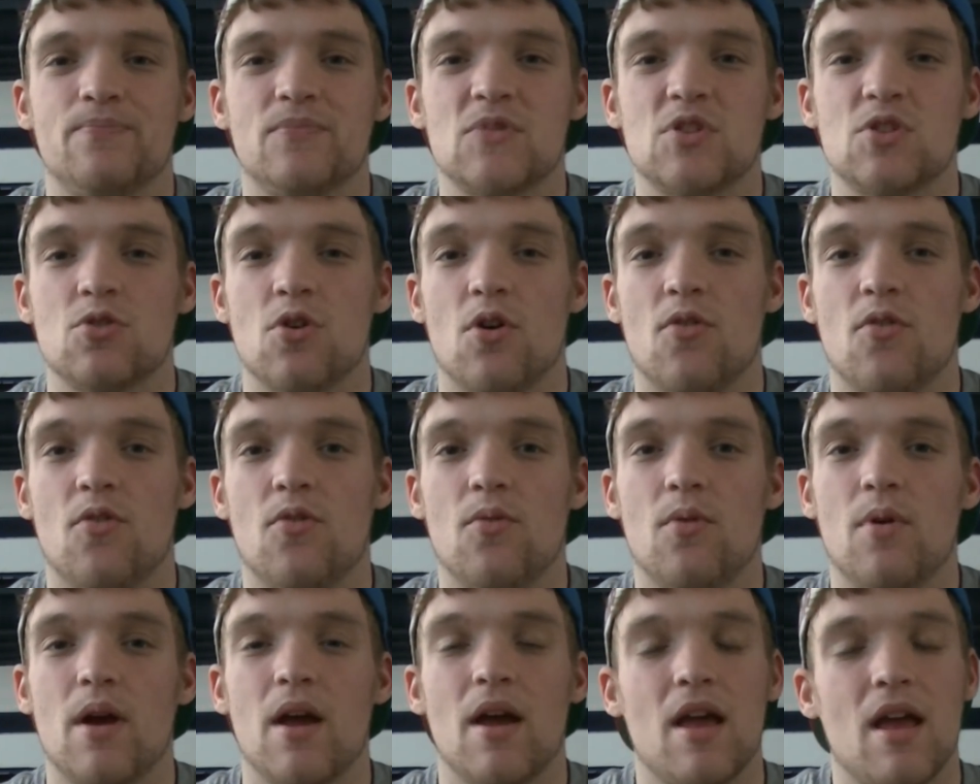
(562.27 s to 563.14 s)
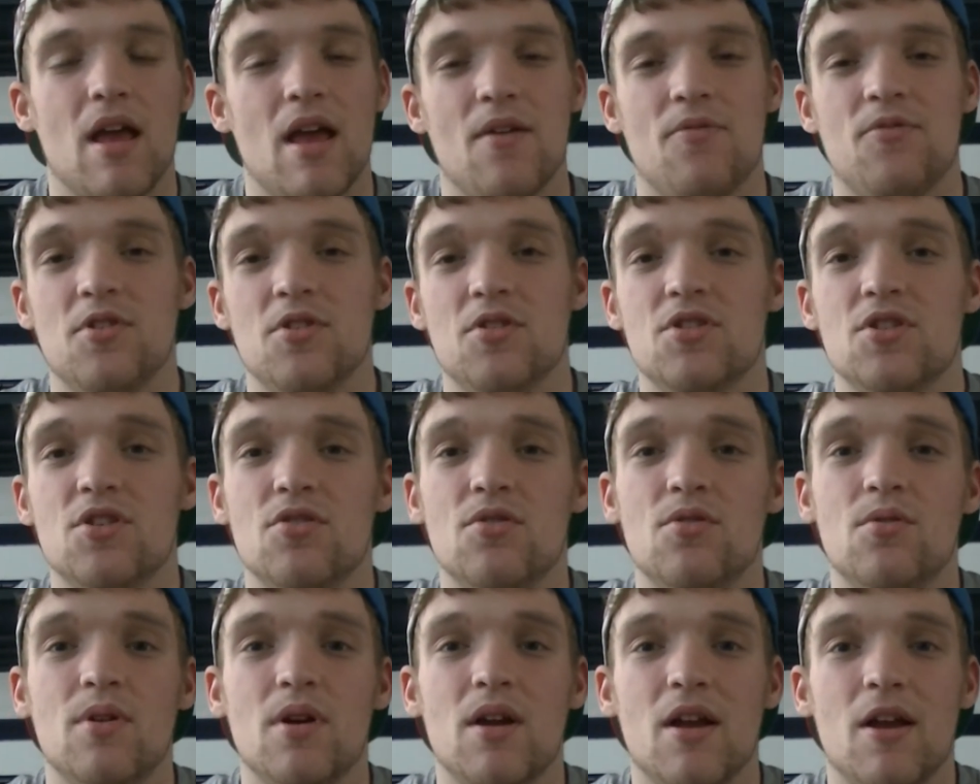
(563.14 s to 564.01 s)
So if you
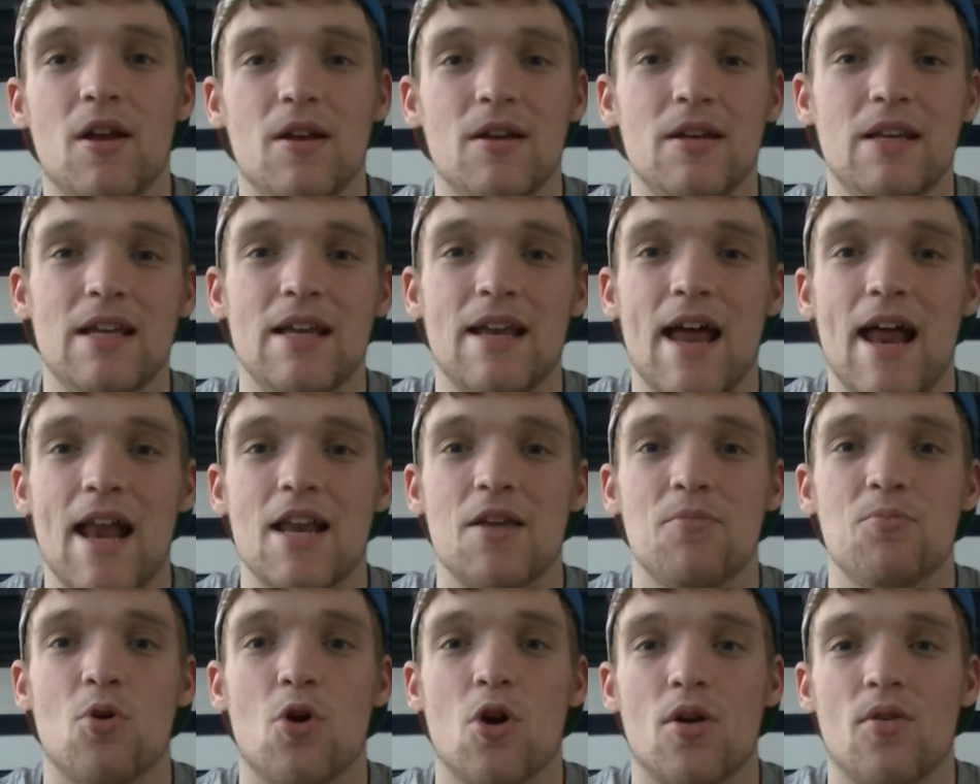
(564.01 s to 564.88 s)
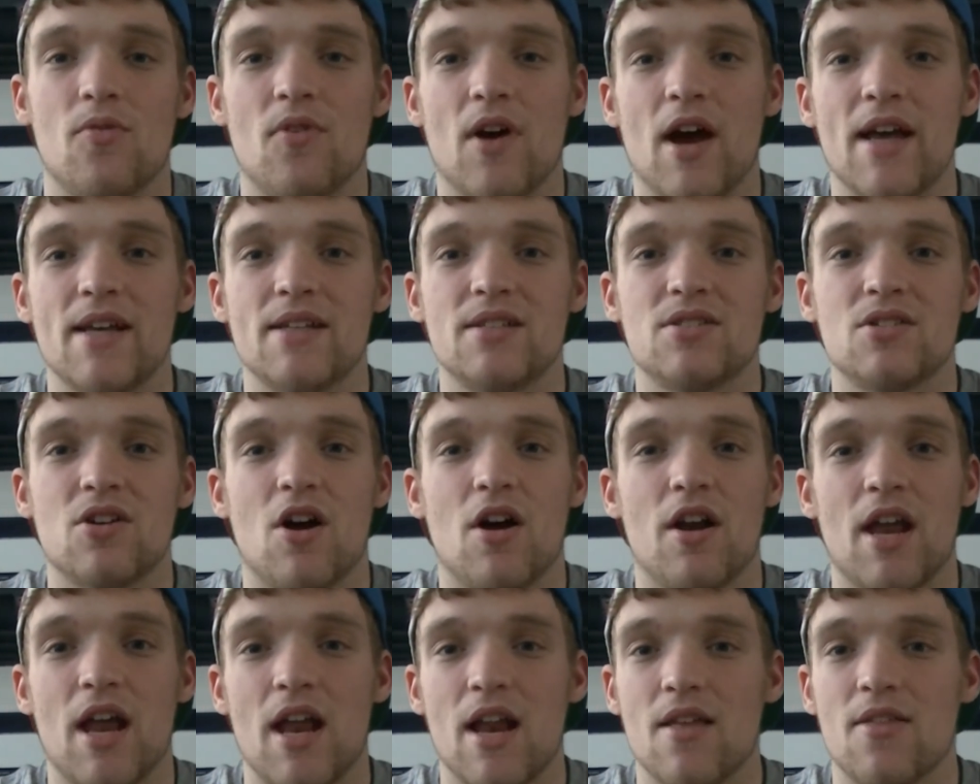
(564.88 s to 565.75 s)
do need any more advice
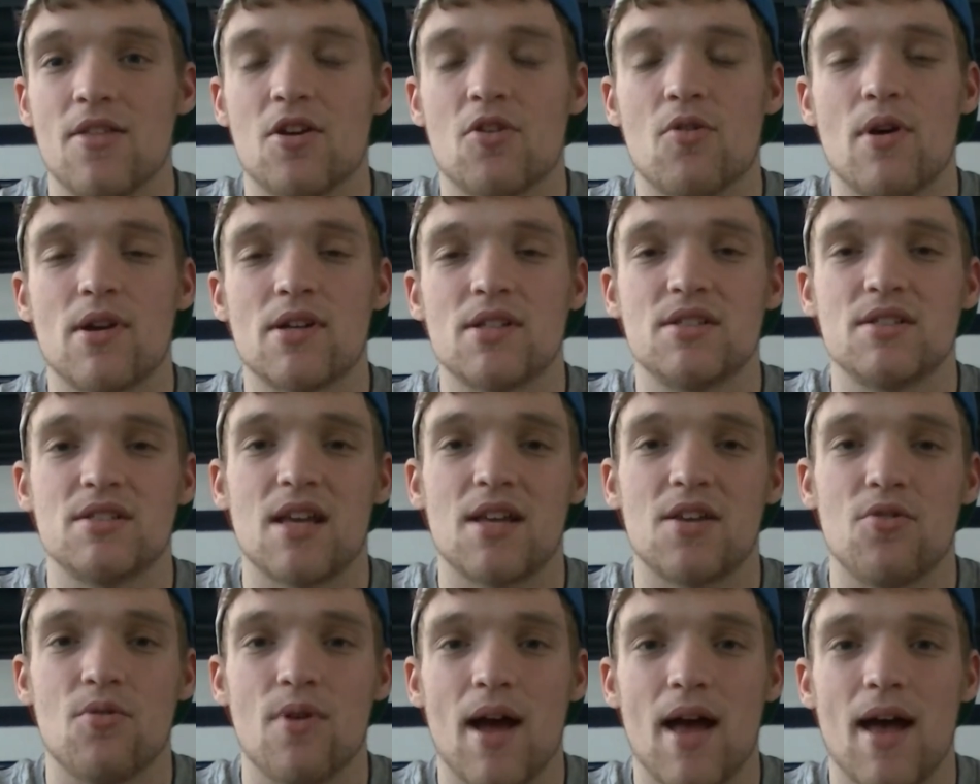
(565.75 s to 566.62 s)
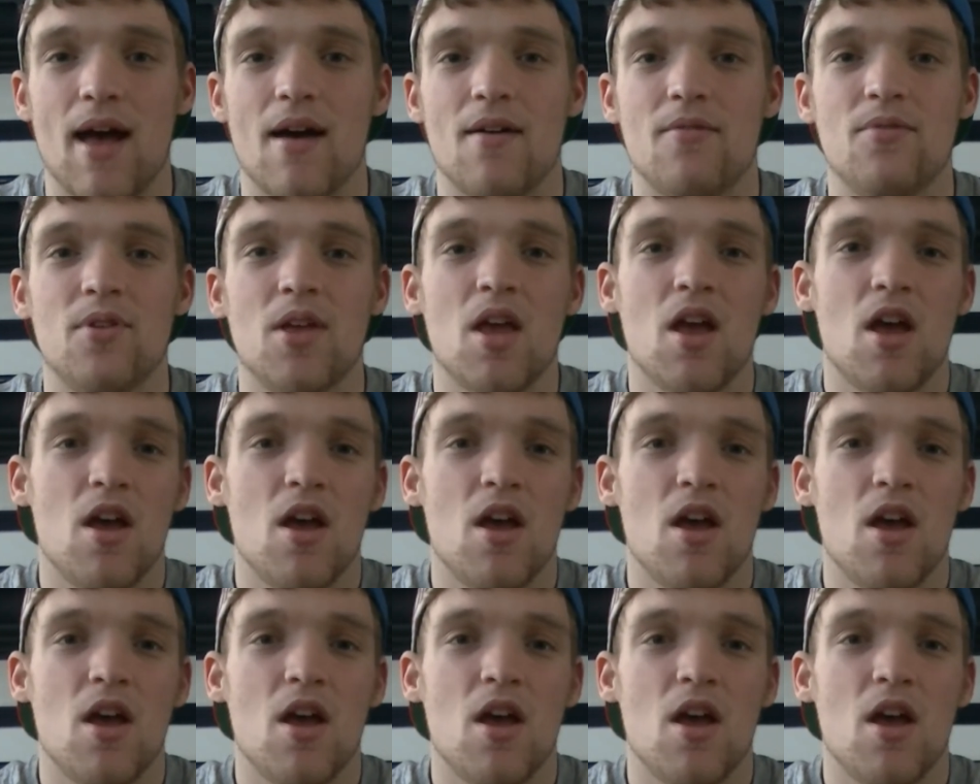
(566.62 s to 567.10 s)
on any of the questions that you have,